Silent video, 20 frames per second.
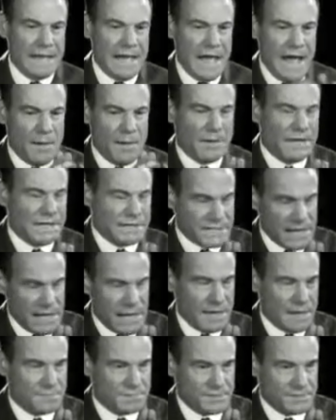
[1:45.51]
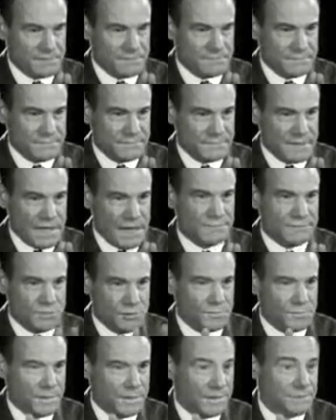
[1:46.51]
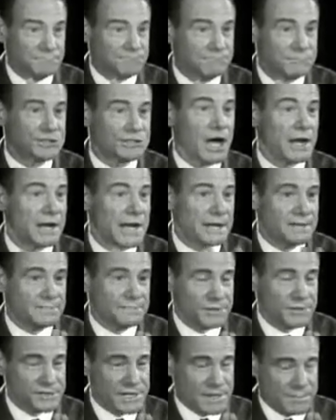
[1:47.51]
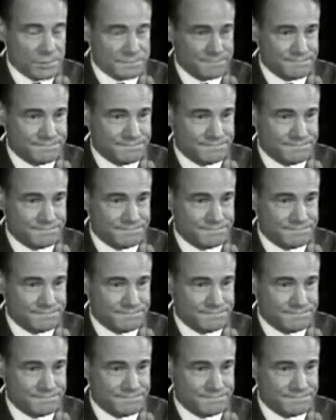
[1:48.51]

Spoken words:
How many times have you been shot at, for example?